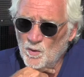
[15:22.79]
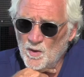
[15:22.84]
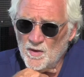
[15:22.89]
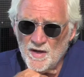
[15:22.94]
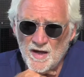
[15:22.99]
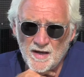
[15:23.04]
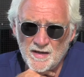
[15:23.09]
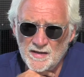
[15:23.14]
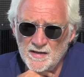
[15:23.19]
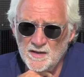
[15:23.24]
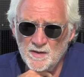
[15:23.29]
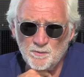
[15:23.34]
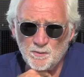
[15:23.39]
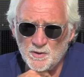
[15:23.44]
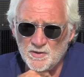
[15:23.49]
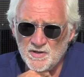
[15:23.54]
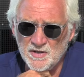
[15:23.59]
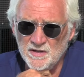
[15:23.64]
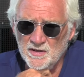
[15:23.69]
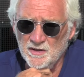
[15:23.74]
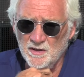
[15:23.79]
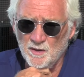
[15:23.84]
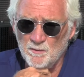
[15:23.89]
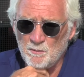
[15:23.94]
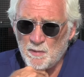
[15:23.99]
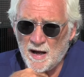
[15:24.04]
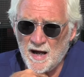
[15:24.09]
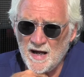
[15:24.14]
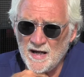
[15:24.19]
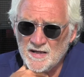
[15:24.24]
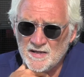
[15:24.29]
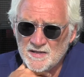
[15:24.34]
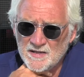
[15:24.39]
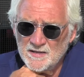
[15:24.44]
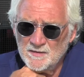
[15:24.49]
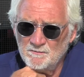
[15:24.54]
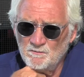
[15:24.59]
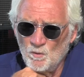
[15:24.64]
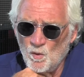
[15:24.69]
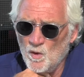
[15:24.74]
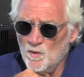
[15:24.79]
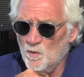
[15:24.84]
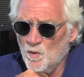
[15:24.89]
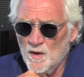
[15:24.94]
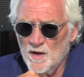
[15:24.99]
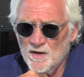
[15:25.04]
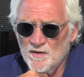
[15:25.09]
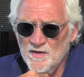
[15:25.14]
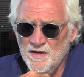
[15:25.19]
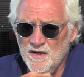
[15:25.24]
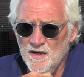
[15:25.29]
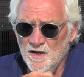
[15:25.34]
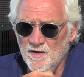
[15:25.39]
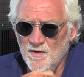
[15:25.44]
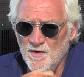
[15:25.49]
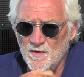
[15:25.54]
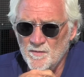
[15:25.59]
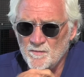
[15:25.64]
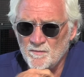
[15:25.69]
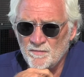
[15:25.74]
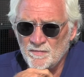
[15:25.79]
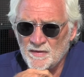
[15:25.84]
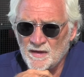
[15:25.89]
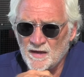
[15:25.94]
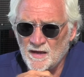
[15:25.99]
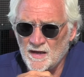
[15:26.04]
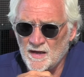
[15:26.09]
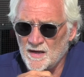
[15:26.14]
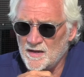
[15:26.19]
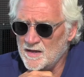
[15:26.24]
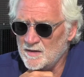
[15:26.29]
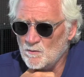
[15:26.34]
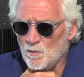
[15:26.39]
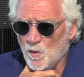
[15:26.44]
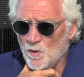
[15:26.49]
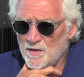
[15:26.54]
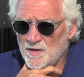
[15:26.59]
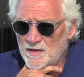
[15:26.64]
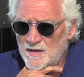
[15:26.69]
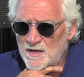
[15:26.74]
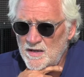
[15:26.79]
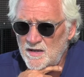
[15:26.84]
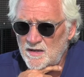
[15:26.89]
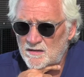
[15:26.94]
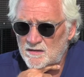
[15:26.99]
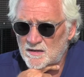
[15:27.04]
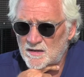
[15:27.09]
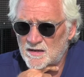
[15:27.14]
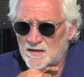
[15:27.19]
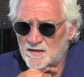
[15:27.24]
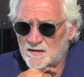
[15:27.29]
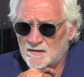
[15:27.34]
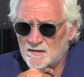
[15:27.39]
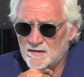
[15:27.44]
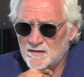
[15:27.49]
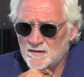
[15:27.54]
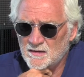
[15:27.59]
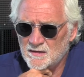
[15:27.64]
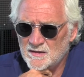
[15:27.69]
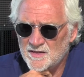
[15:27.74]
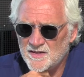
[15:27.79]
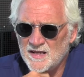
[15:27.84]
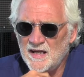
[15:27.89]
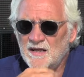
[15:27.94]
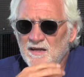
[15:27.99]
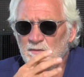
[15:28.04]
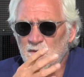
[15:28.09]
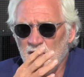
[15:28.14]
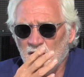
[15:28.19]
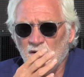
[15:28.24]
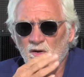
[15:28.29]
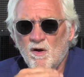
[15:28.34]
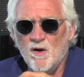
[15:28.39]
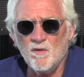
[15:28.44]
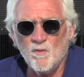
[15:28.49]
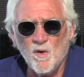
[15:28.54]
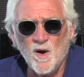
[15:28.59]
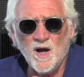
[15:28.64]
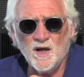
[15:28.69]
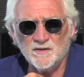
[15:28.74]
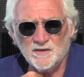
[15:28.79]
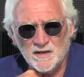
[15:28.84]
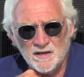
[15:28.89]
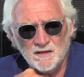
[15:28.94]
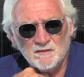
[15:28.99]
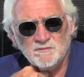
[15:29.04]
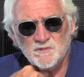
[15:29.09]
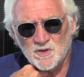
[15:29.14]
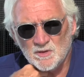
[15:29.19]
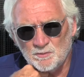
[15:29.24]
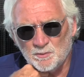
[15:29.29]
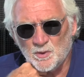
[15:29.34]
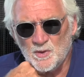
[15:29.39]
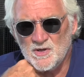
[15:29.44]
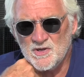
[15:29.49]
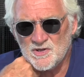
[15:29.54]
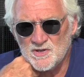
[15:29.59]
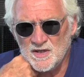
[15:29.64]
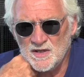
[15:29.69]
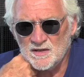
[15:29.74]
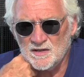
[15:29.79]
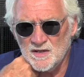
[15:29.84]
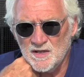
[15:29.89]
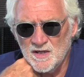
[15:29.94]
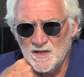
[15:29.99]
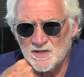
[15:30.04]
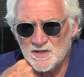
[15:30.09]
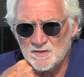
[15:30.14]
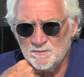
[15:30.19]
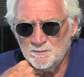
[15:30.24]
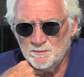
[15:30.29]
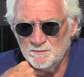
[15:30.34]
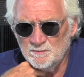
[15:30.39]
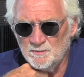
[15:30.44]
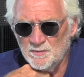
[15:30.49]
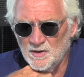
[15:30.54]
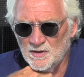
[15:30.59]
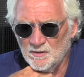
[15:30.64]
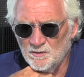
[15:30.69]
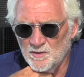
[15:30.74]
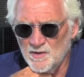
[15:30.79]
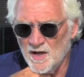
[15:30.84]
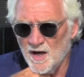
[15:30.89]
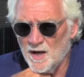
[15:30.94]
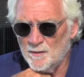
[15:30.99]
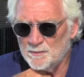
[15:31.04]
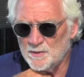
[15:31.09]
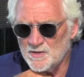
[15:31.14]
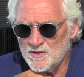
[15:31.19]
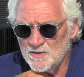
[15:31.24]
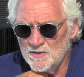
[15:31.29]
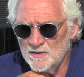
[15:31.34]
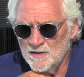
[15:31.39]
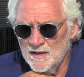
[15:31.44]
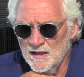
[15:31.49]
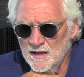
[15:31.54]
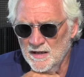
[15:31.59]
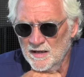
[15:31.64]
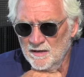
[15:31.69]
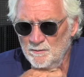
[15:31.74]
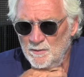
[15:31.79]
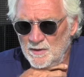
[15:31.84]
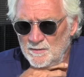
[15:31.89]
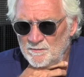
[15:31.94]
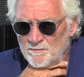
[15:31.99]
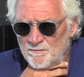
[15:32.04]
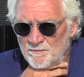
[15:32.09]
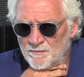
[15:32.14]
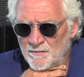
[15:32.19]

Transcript: without any particular bias, one way or the other. And I think more than anything, it's taking me a long while to, to appreciate this, uh, the opportunity I have, but